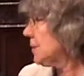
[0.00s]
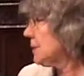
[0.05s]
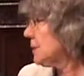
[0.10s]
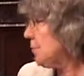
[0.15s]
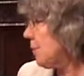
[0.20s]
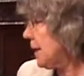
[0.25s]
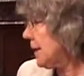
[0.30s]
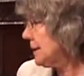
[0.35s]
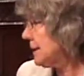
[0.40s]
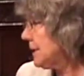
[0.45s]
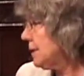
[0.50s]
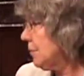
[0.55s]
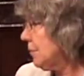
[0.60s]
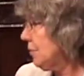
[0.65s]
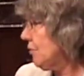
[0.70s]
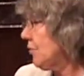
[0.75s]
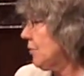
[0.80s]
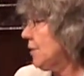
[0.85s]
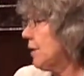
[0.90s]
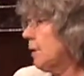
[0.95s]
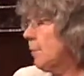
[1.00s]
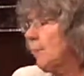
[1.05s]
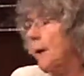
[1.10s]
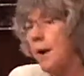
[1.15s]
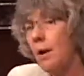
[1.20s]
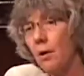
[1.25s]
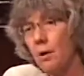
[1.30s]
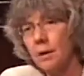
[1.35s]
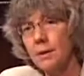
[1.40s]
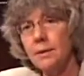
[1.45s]
responsible for their
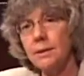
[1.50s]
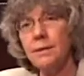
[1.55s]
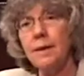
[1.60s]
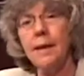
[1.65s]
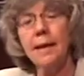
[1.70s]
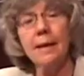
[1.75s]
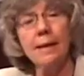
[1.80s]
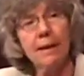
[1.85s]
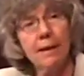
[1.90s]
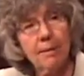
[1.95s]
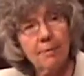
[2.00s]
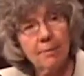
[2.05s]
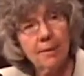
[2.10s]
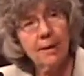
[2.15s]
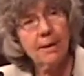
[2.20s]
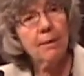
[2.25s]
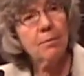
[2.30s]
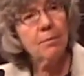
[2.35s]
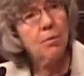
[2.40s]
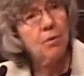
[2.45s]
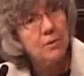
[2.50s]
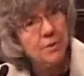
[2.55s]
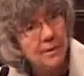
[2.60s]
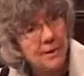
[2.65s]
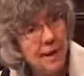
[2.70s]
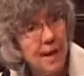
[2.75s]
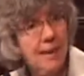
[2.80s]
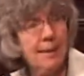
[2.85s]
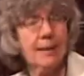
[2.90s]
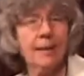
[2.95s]
parents. They end up being the most
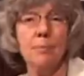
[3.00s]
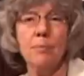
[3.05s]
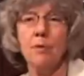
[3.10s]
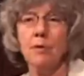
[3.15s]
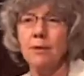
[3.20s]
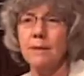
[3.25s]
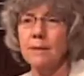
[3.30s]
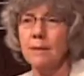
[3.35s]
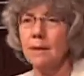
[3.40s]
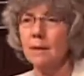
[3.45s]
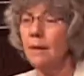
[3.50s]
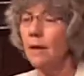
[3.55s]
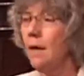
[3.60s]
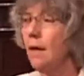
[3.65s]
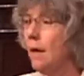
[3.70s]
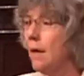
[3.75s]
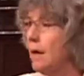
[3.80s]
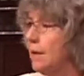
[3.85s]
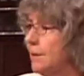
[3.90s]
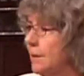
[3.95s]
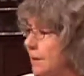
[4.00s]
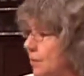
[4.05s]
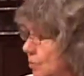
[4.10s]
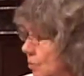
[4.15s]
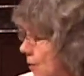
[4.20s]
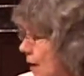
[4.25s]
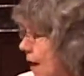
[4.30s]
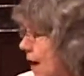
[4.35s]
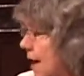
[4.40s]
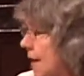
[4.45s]
likely person to
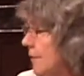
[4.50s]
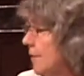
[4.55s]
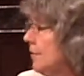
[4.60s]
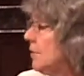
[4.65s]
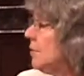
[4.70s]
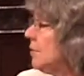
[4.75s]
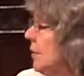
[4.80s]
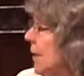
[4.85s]
drive, to